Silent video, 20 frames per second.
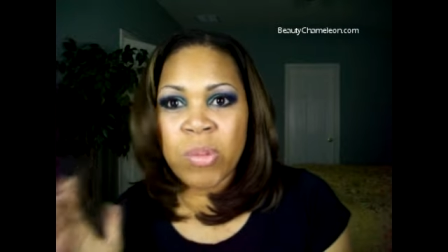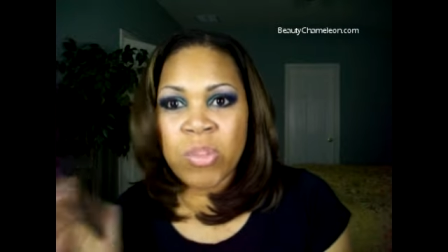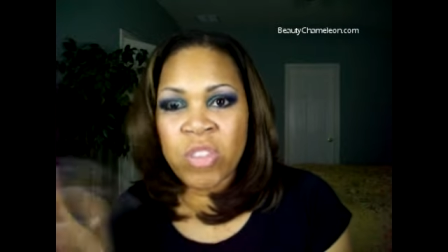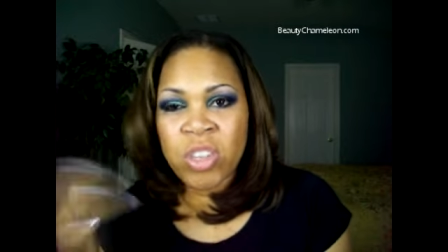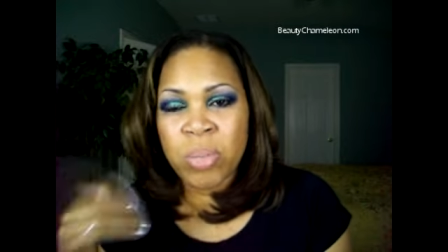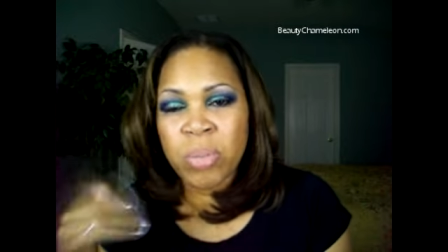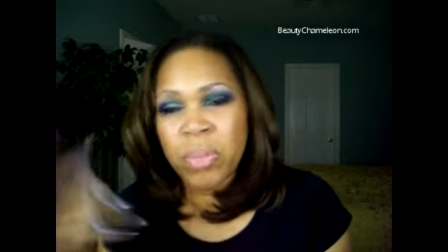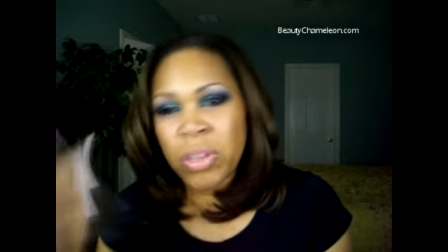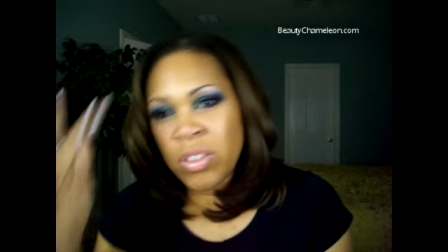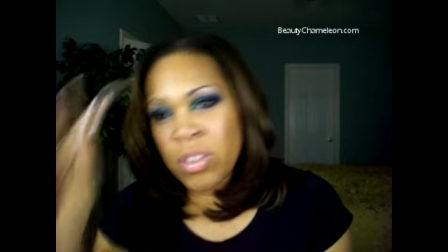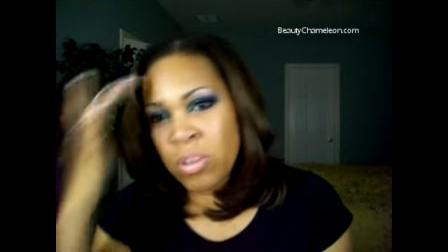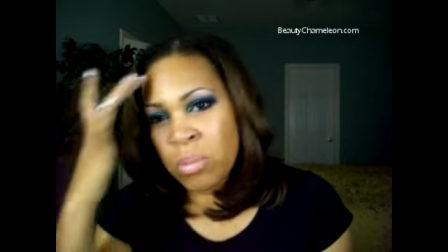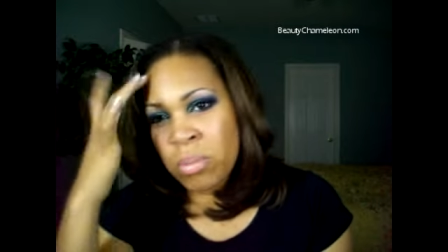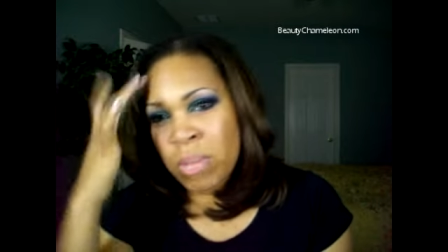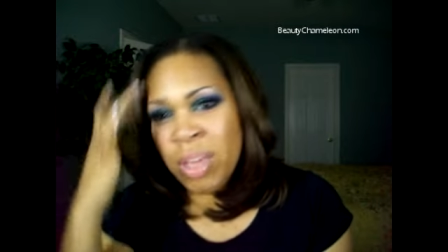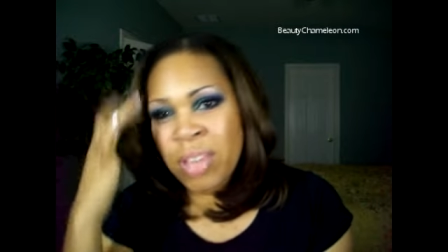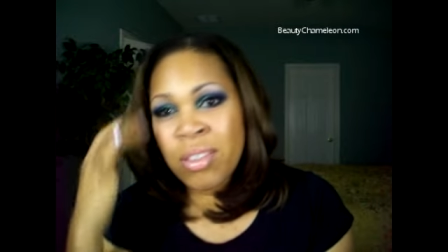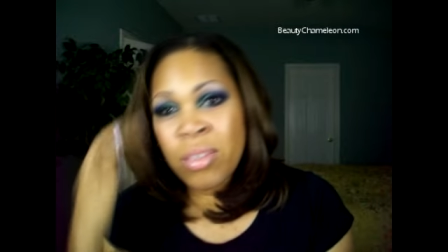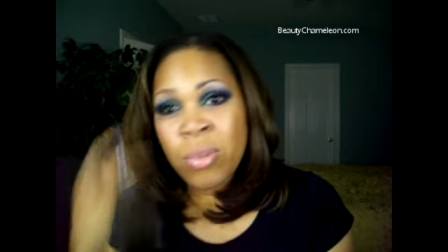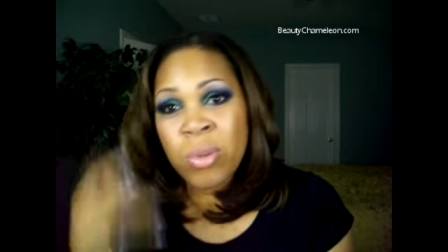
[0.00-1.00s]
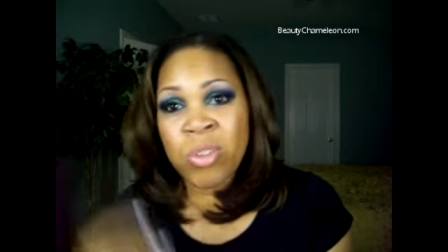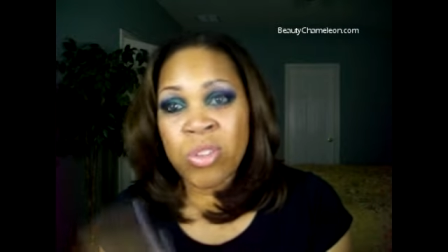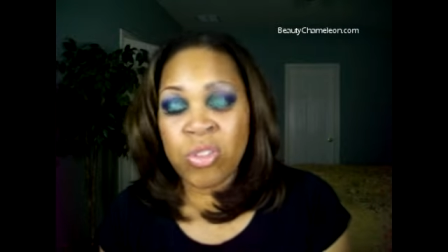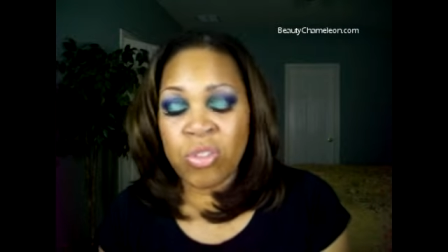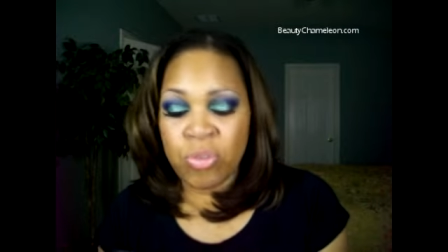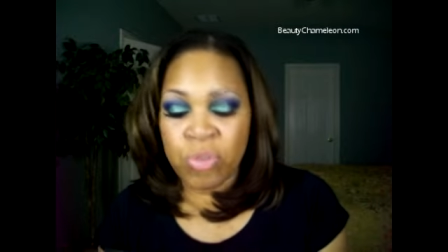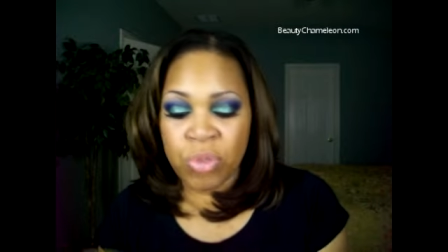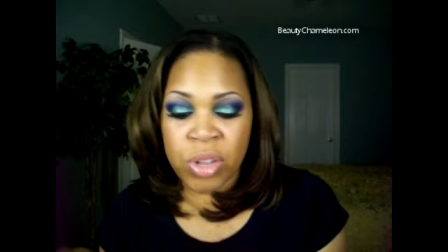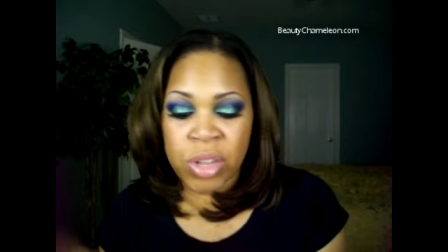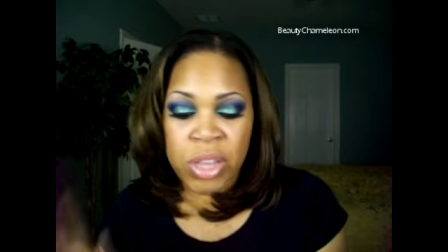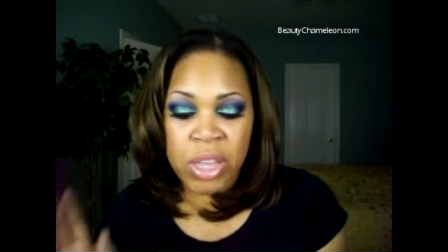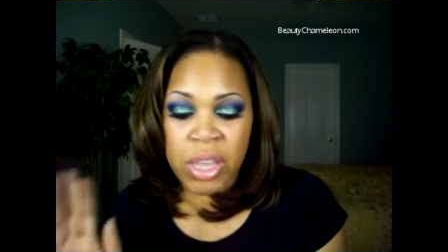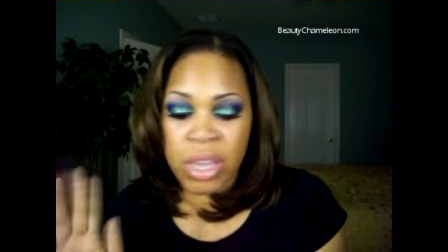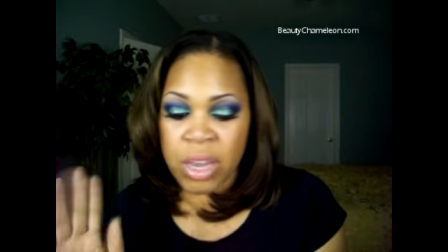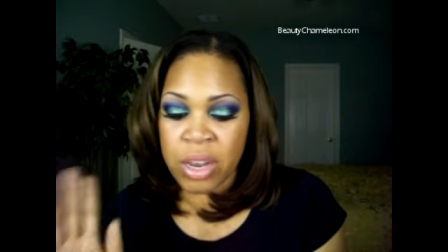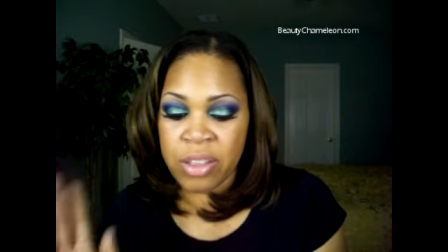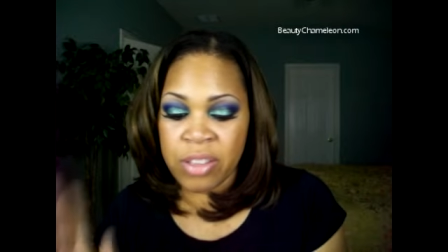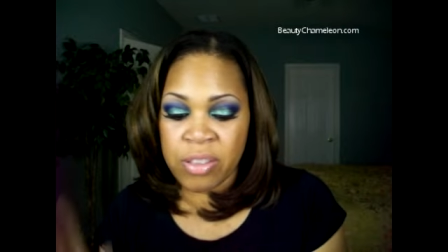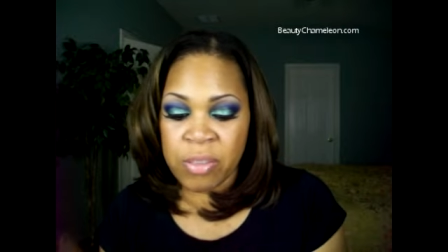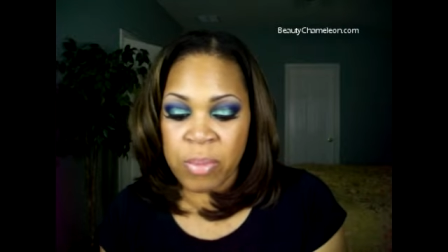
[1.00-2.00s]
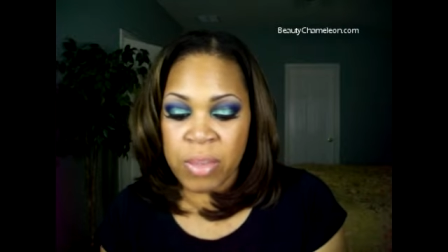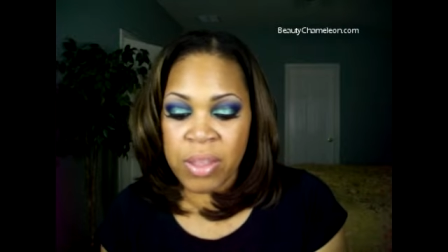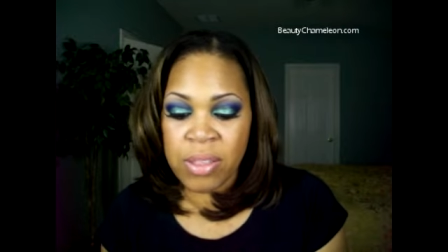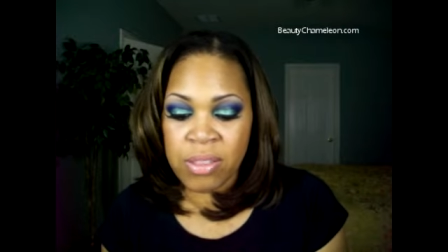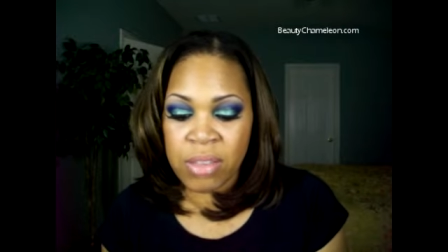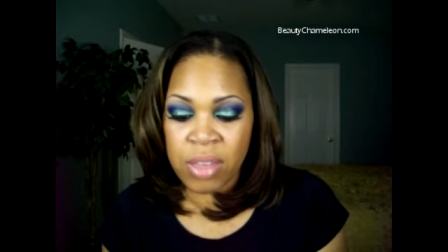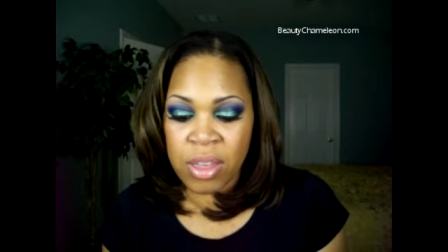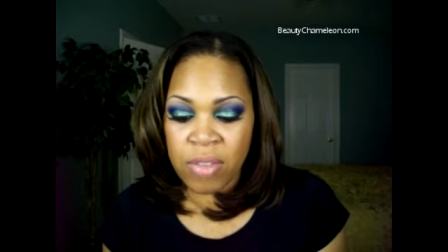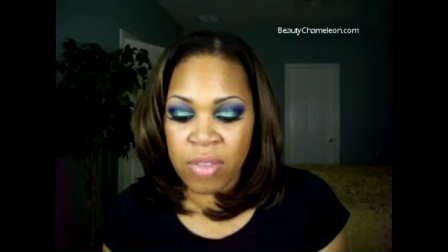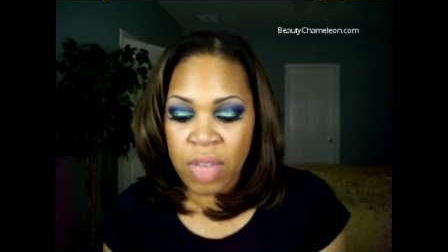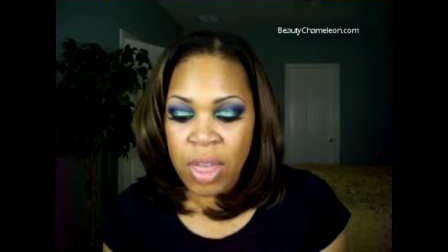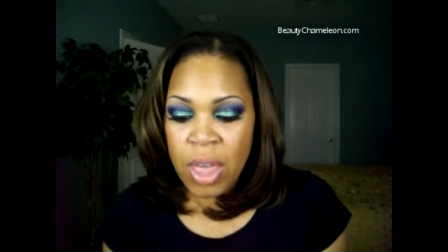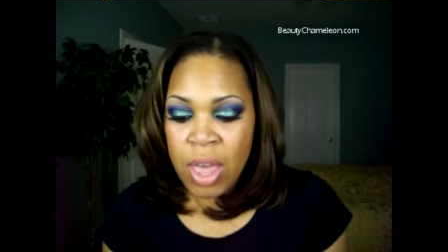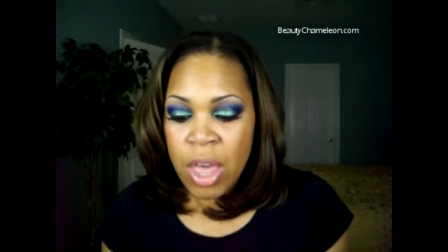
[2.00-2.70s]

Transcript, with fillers: shipping domestic, which is really inexpensive.